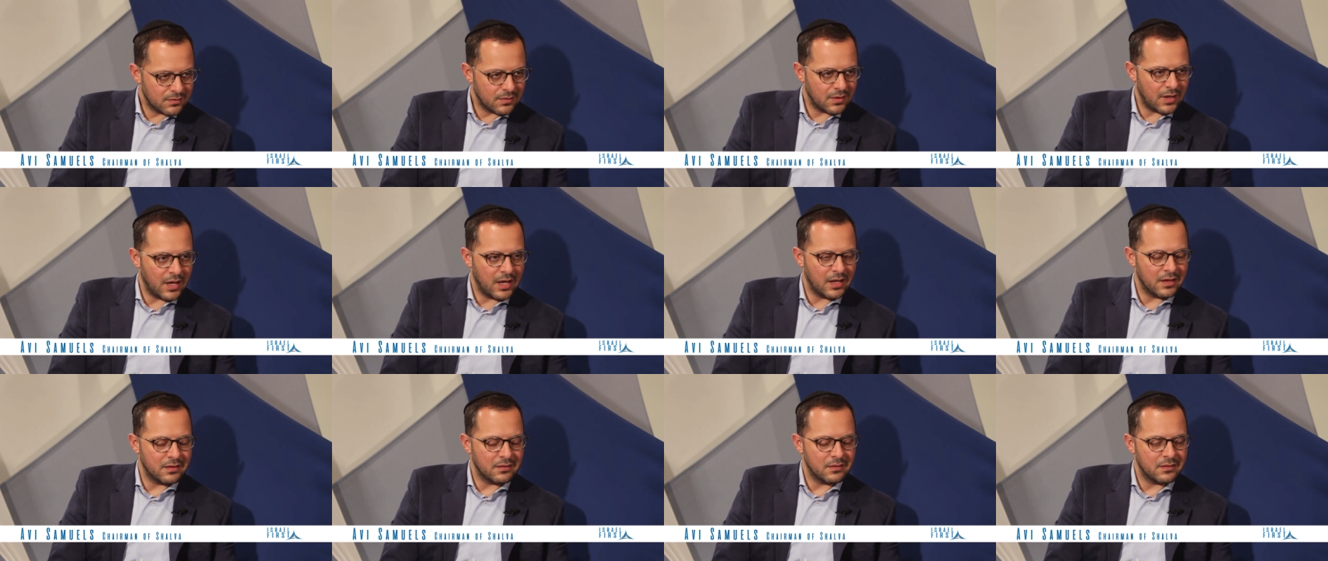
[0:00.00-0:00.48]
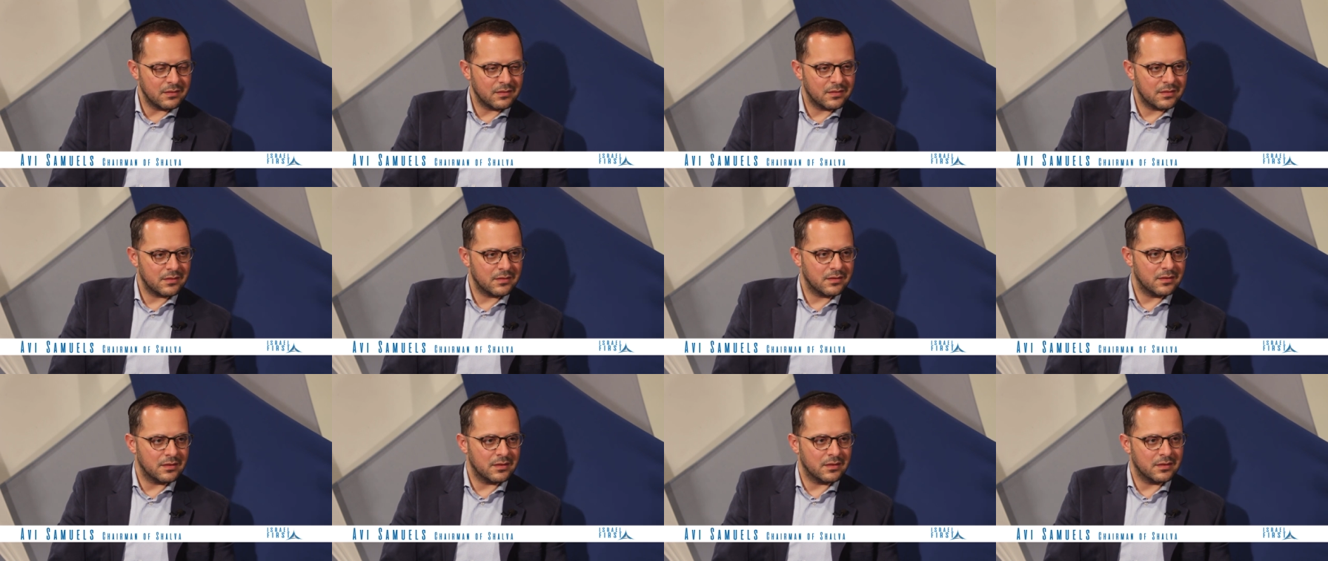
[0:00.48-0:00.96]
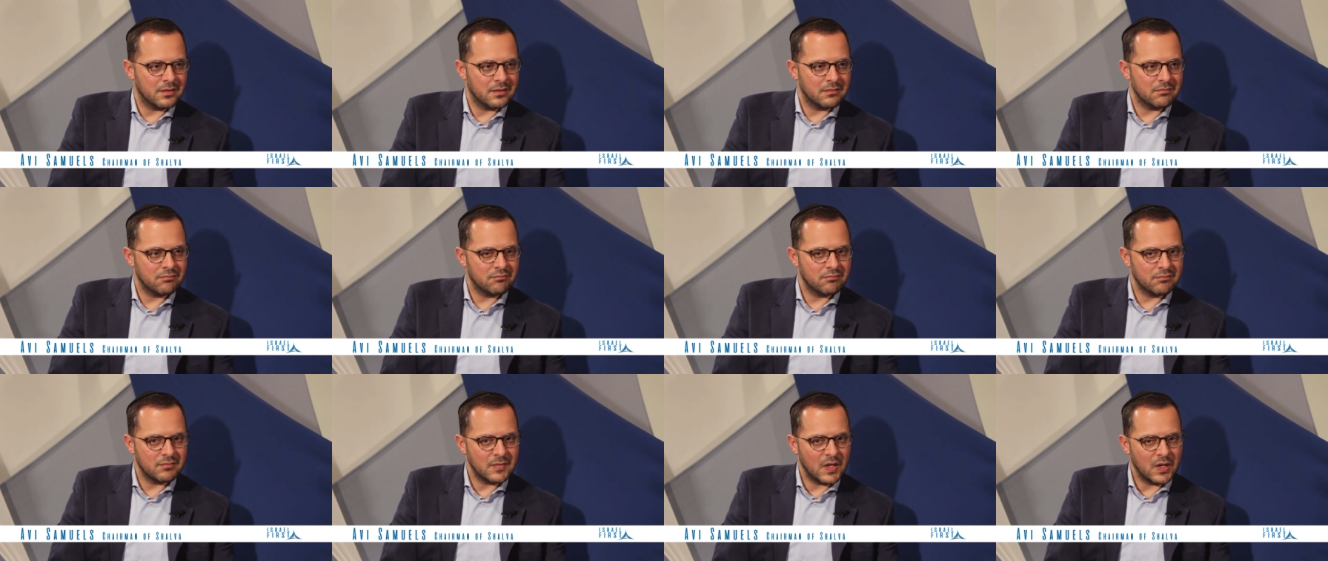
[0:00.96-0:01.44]
And,
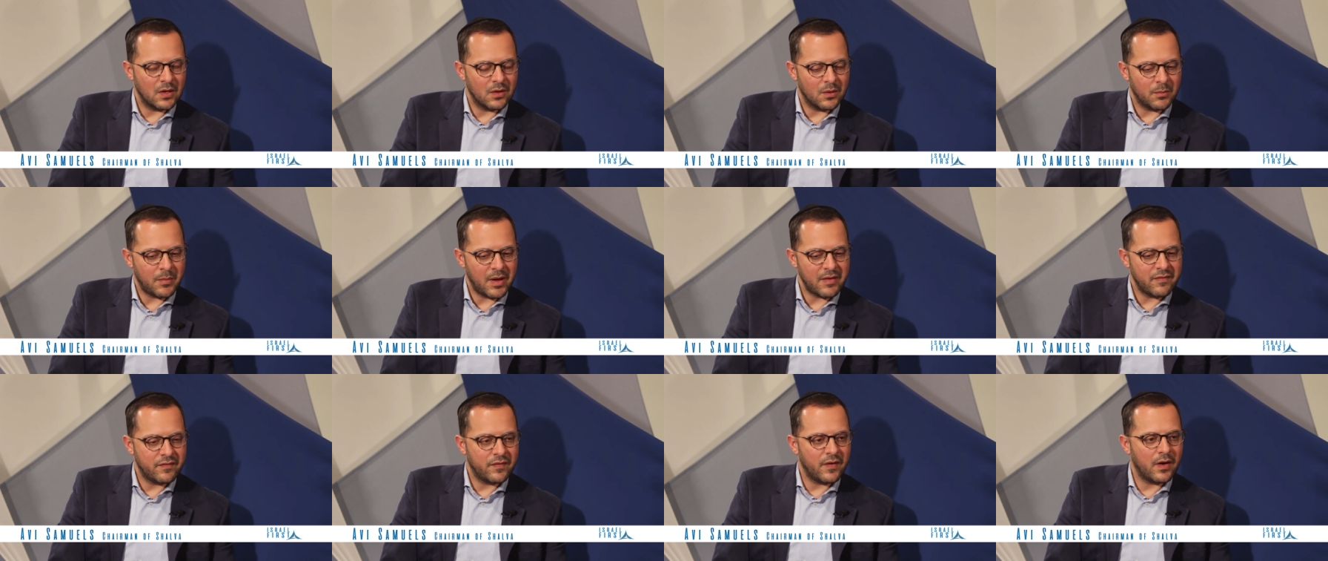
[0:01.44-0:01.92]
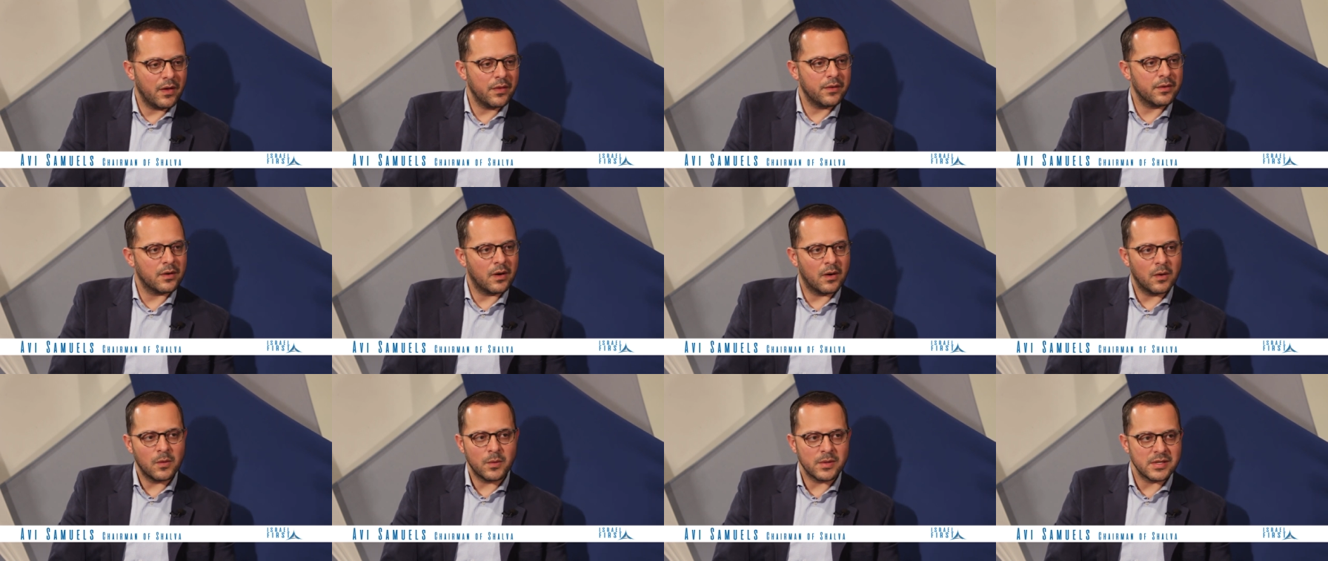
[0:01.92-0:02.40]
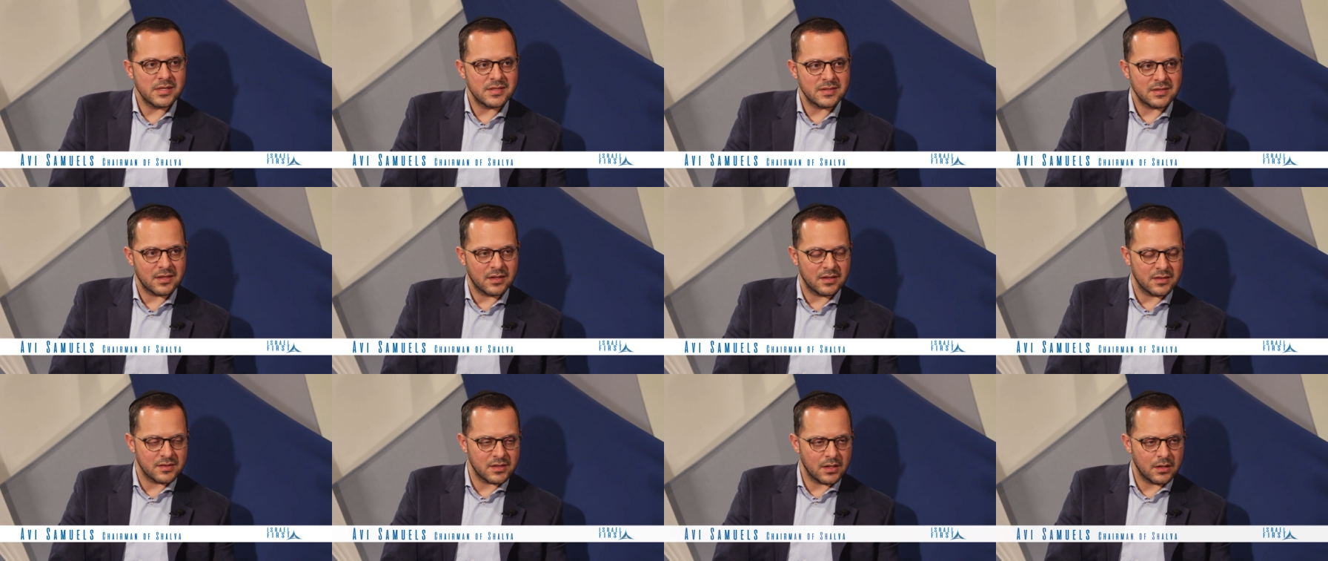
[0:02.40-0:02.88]
you know, my father always
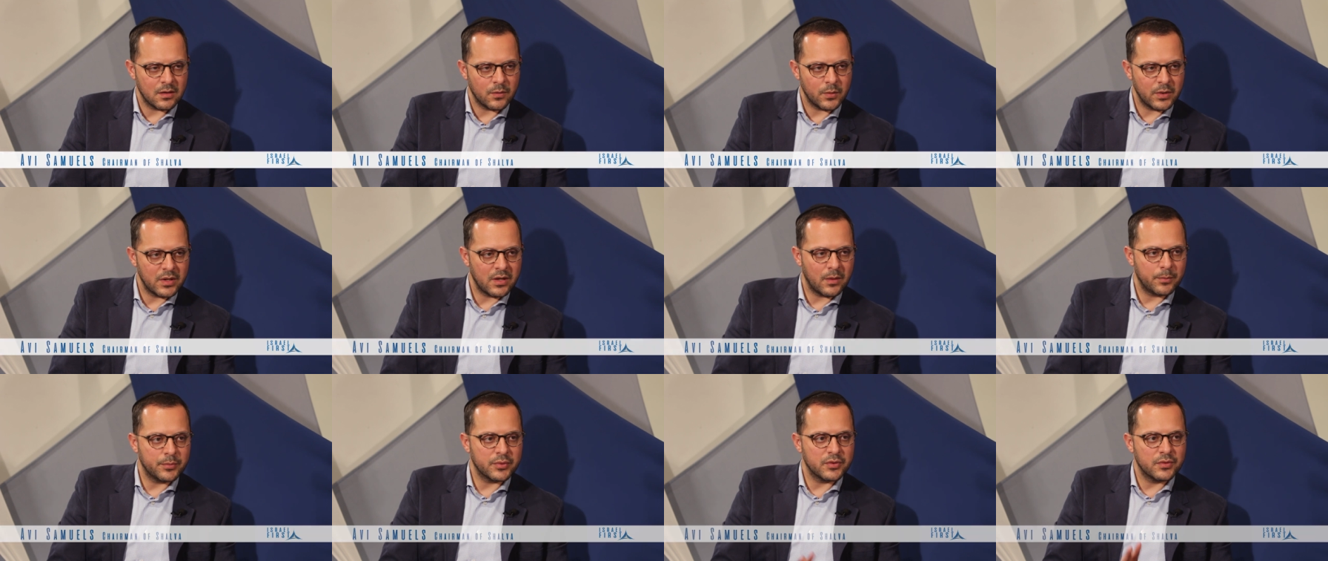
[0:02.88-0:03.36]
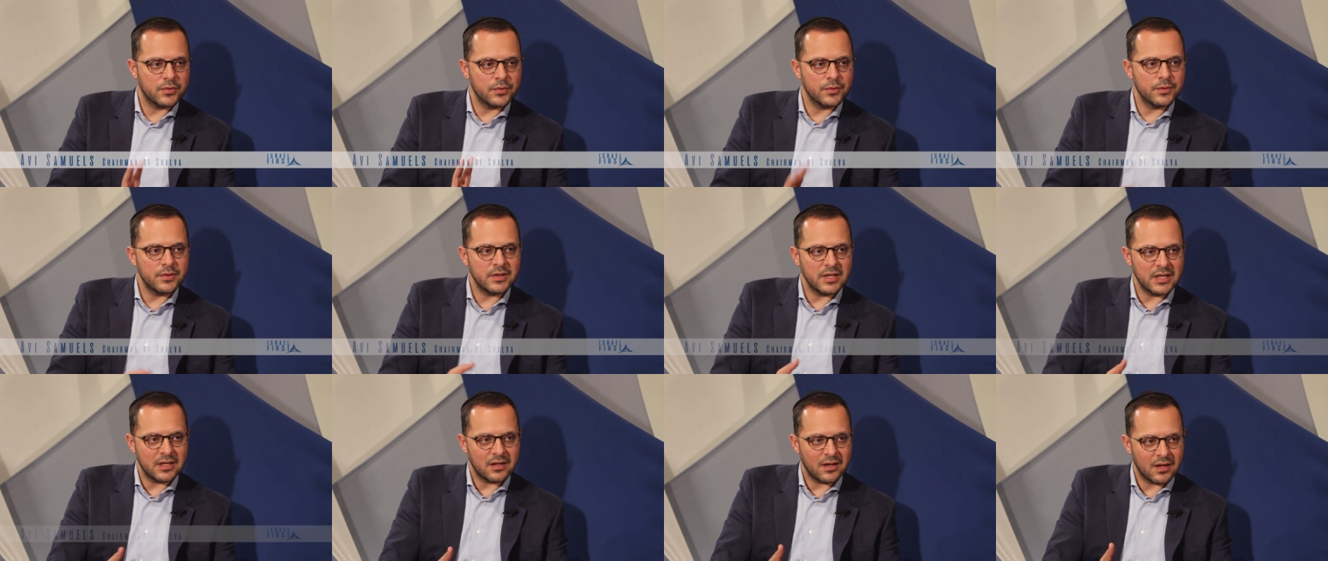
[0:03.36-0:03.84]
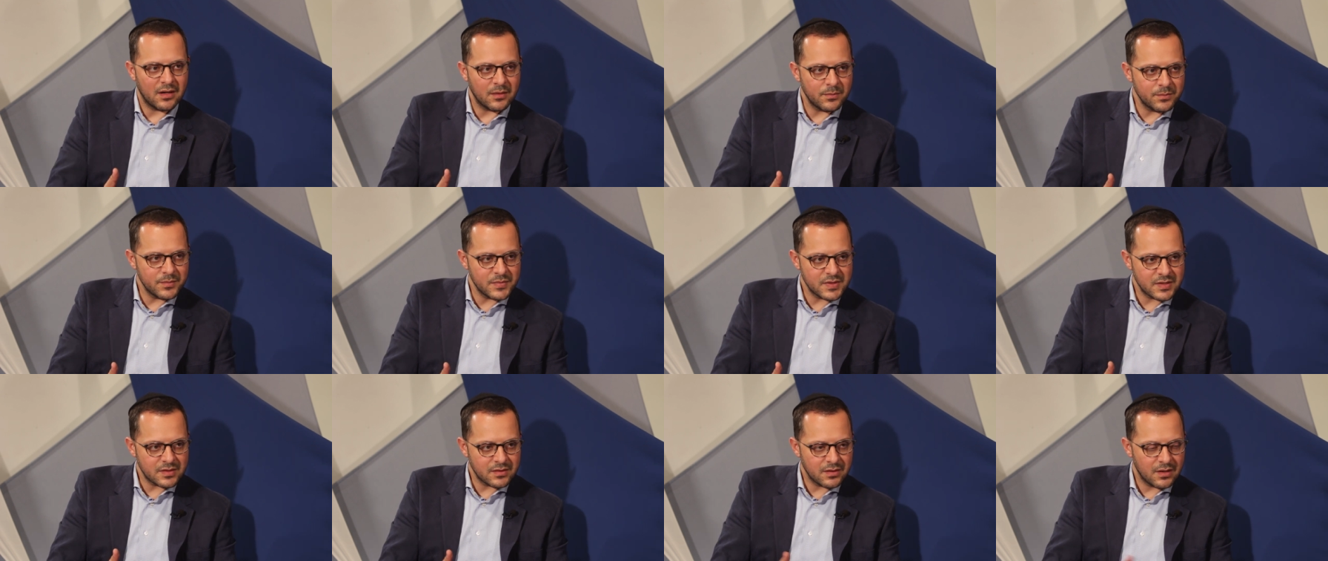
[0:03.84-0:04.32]
says, you know, when opportunity
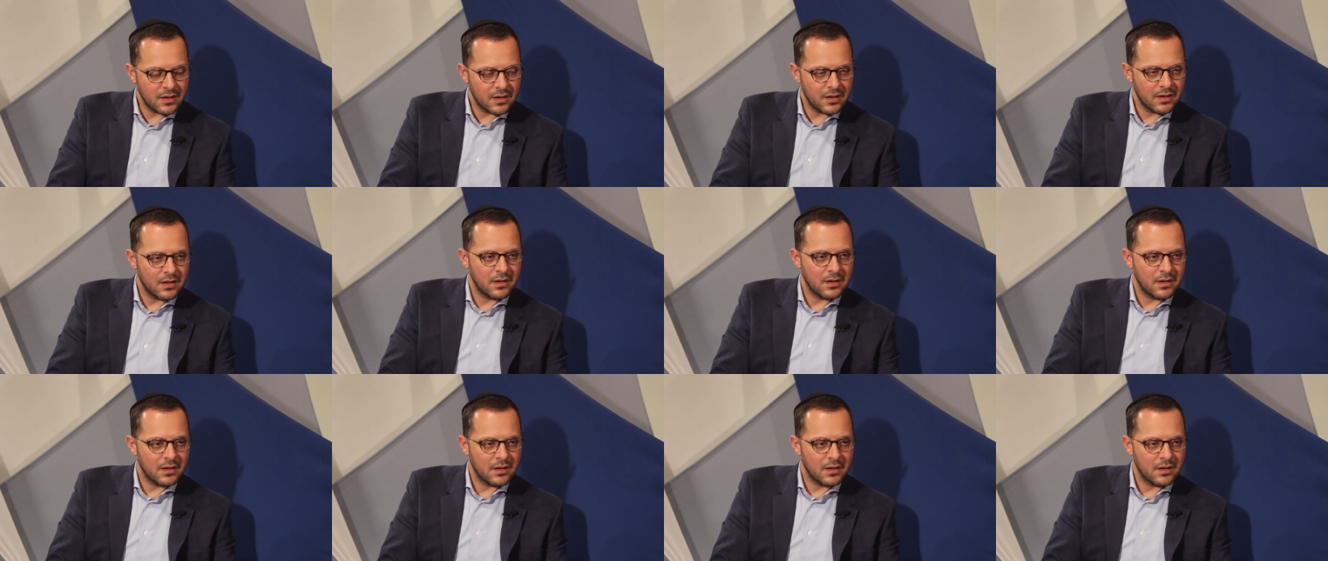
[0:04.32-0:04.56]
comes,